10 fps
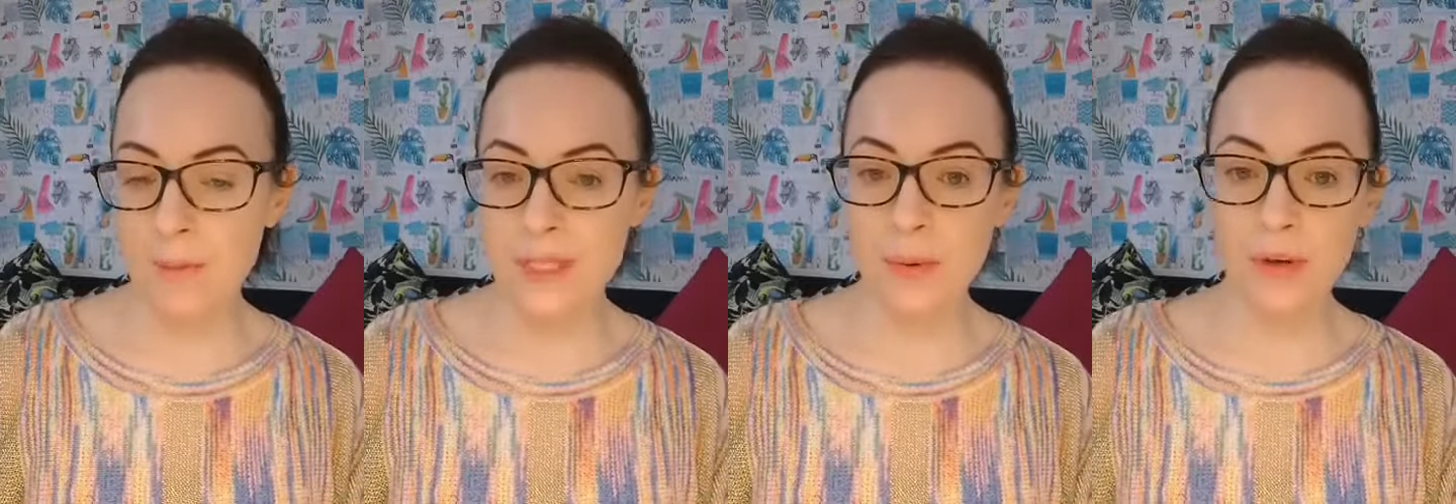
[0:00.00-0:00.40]

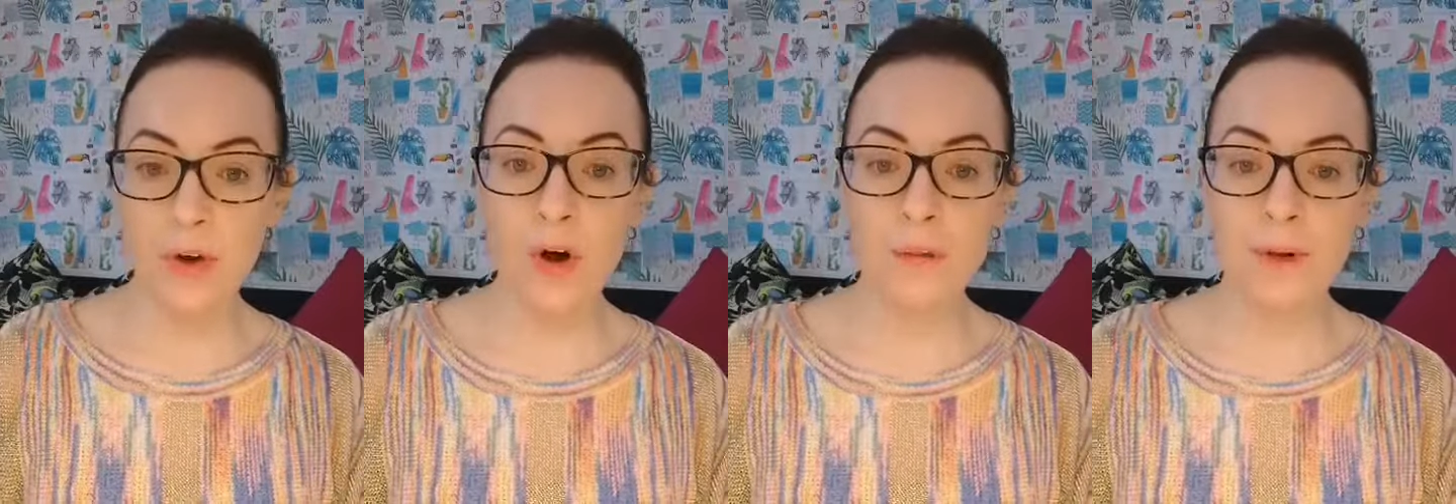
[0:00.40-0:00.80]
So I
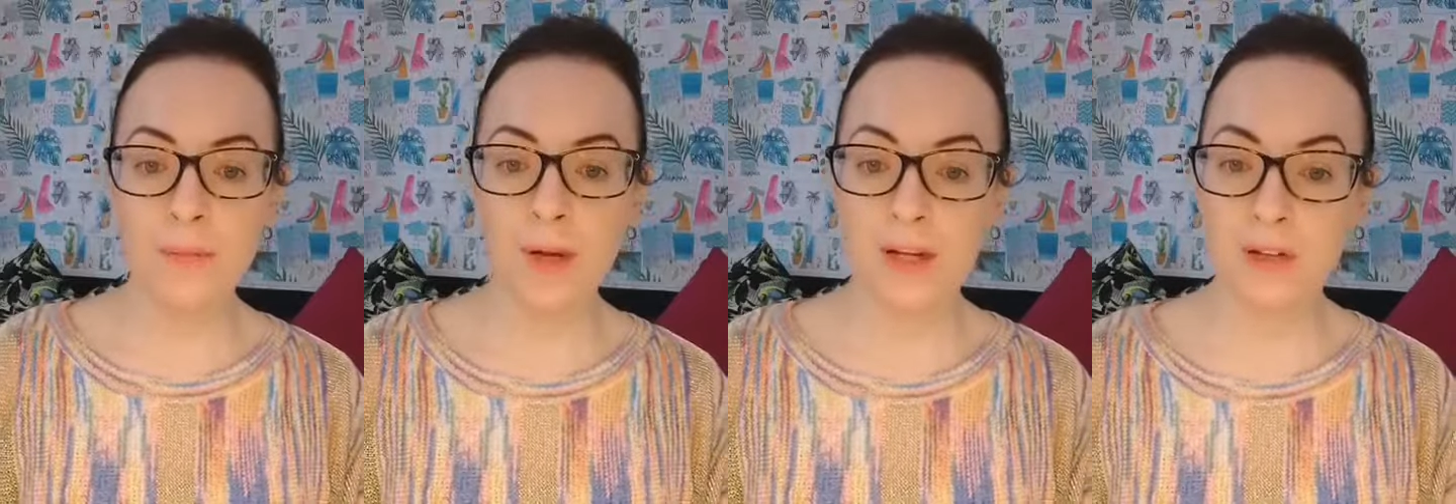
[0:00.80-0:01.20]
thought it
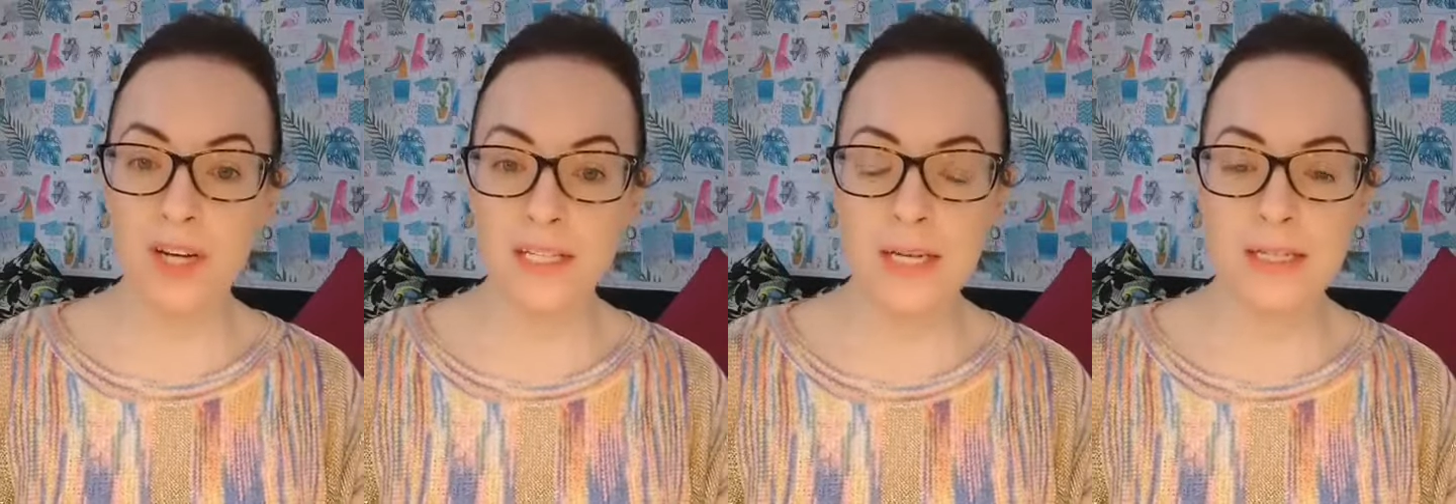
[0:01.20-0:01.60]
might be a good
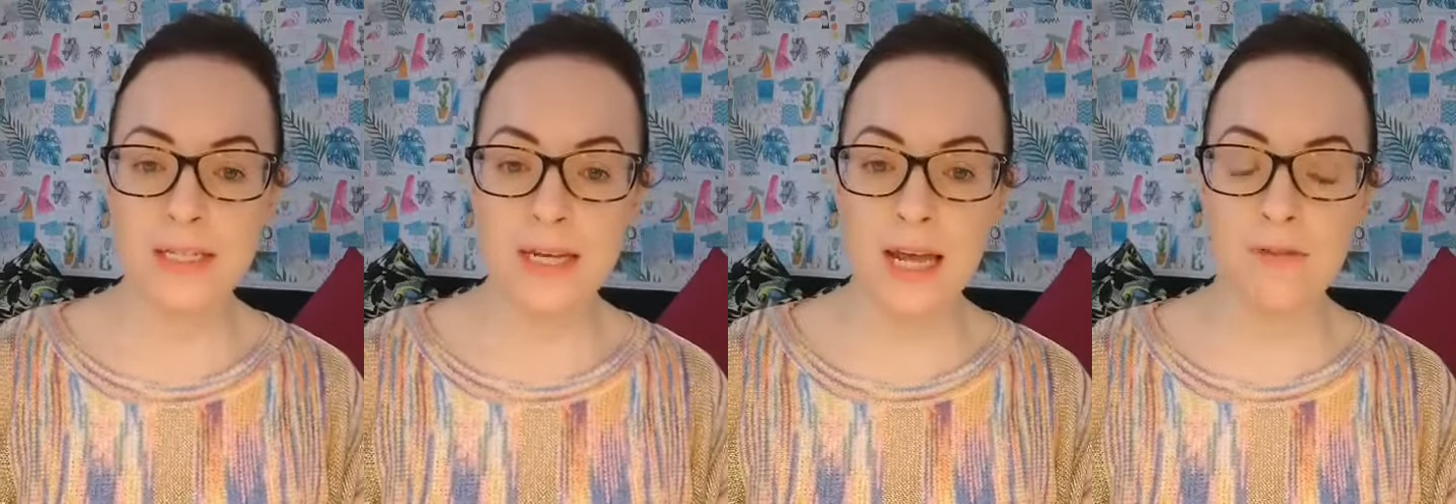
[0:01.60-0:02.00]
idea
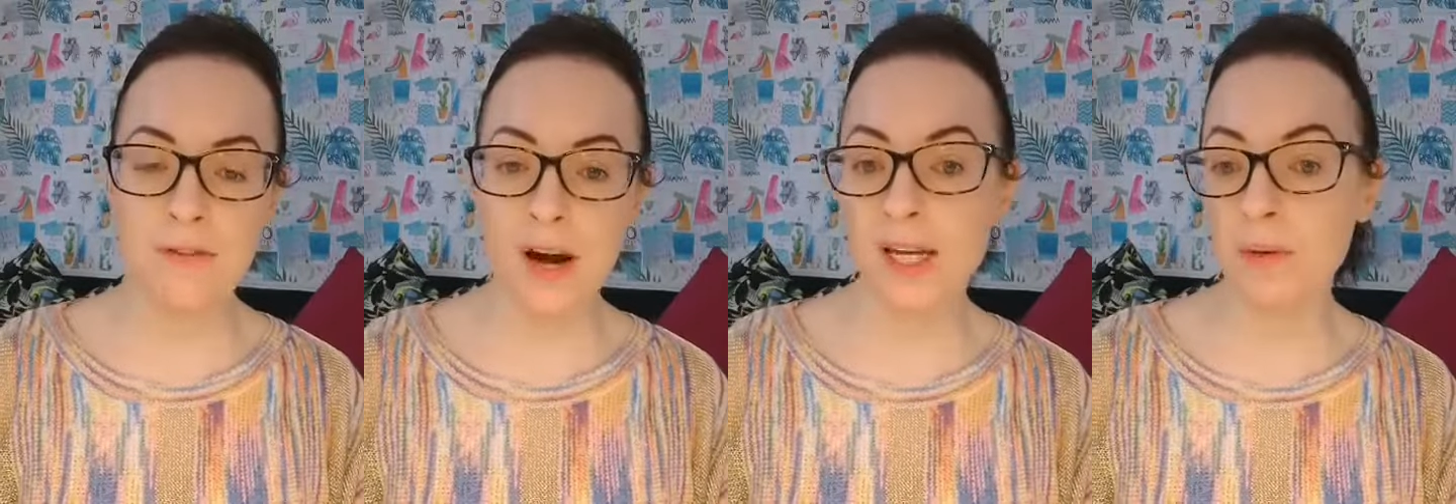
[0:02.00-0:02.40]
today
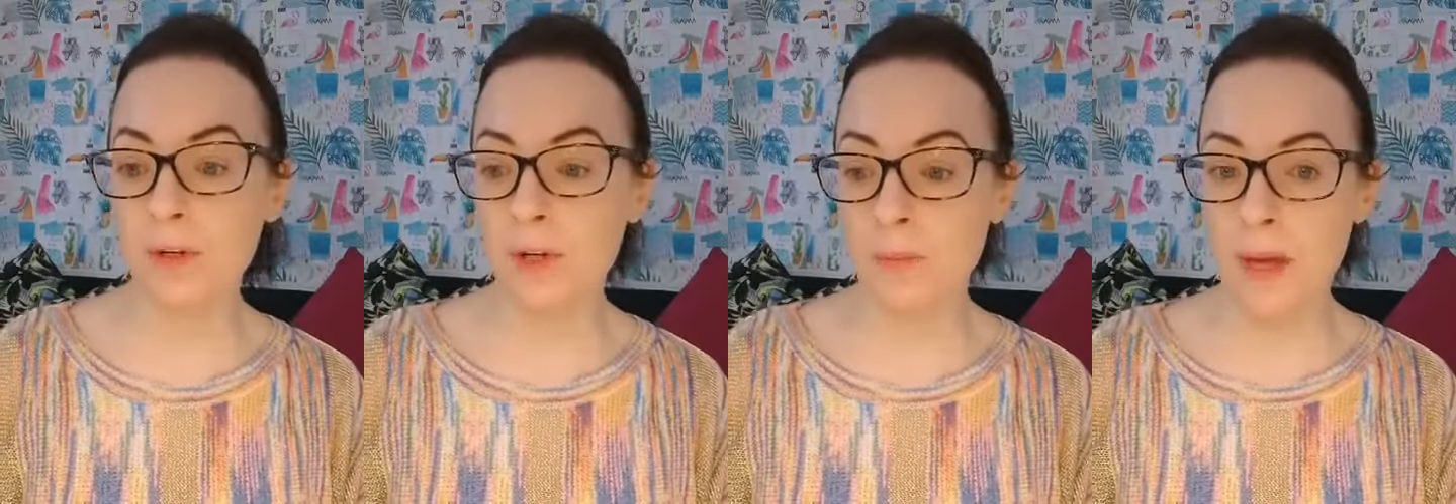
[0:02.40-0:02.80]
for
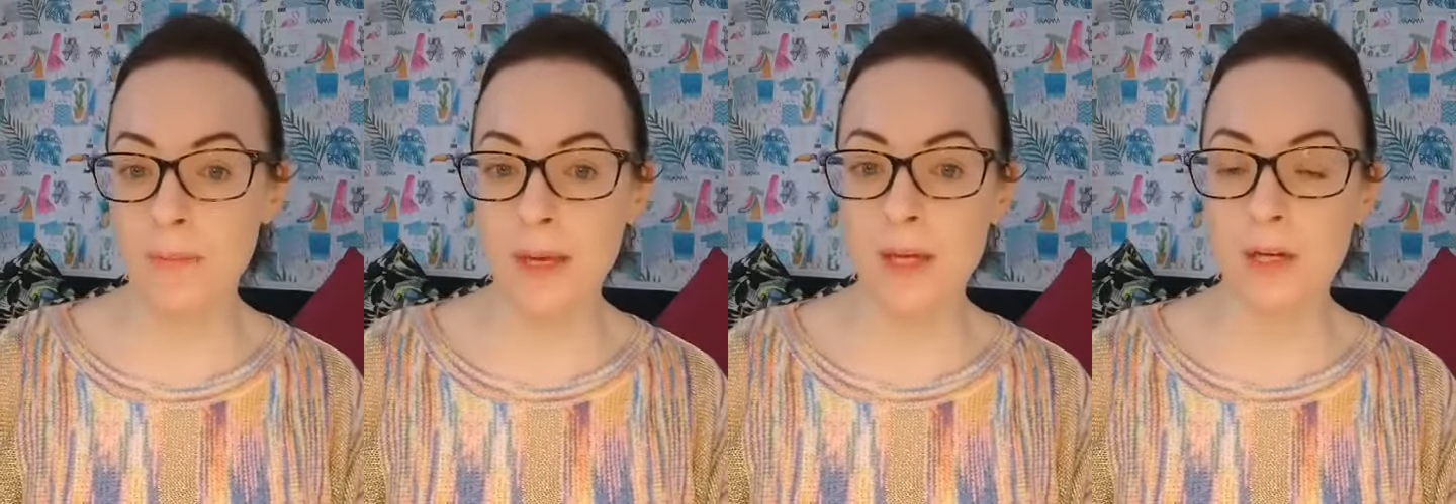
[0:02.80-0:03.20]
anyone who may
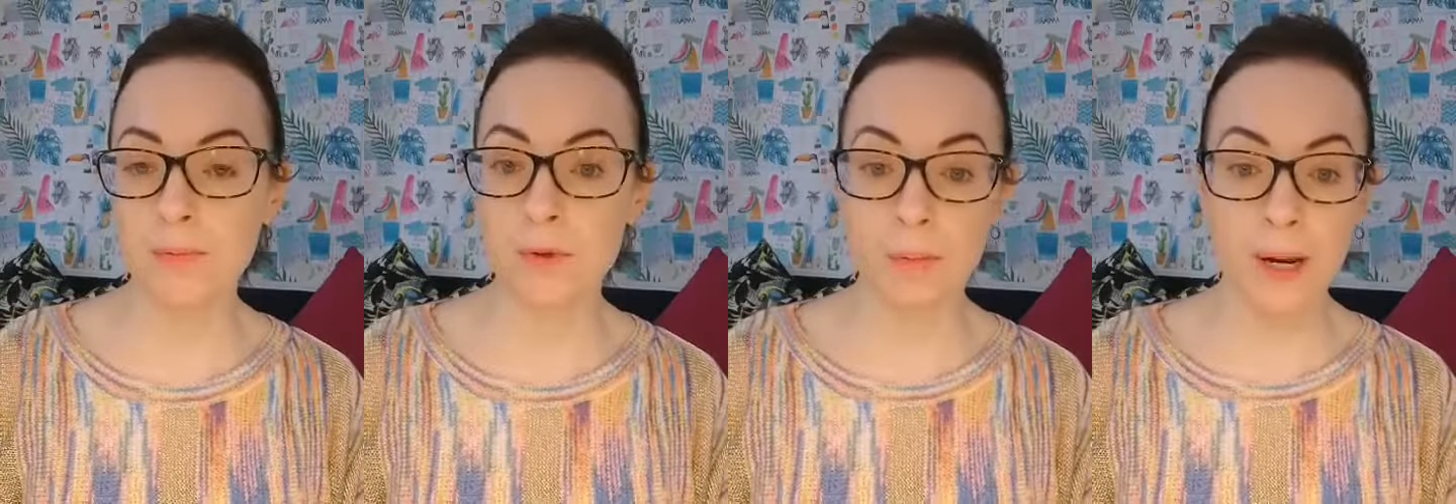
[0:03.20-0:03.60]
be
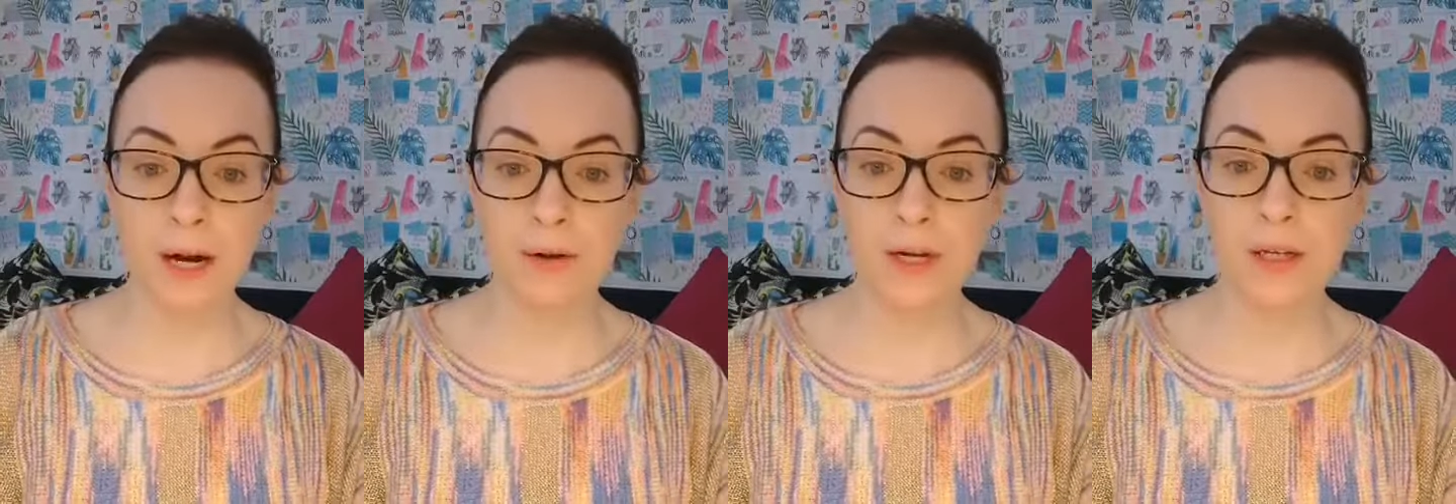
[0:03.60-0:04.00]

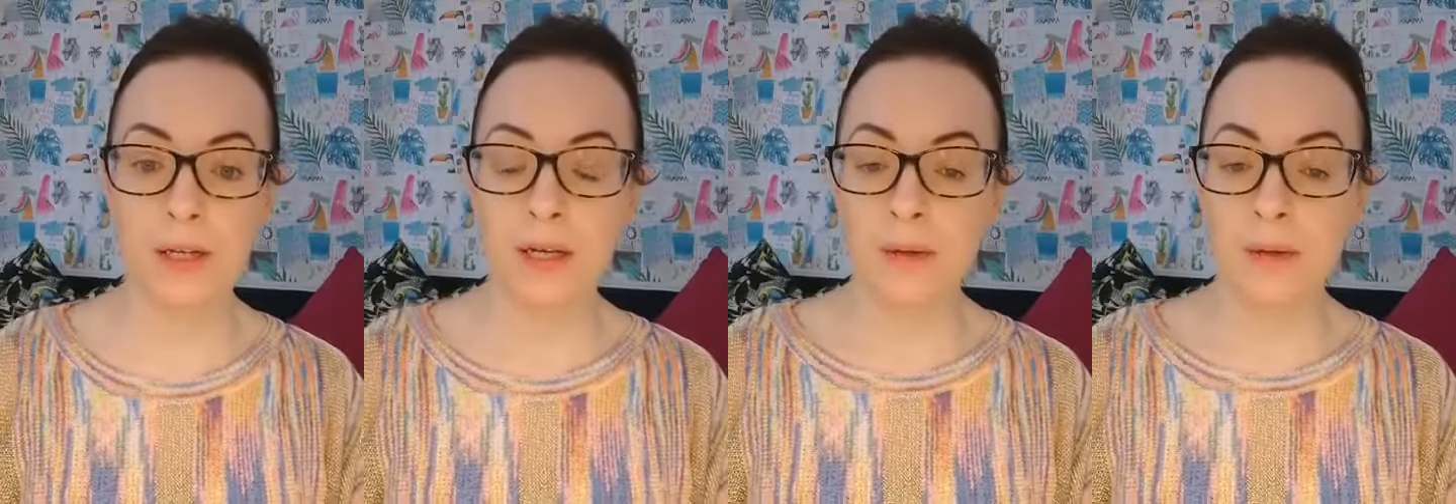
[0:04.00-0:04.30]
preparing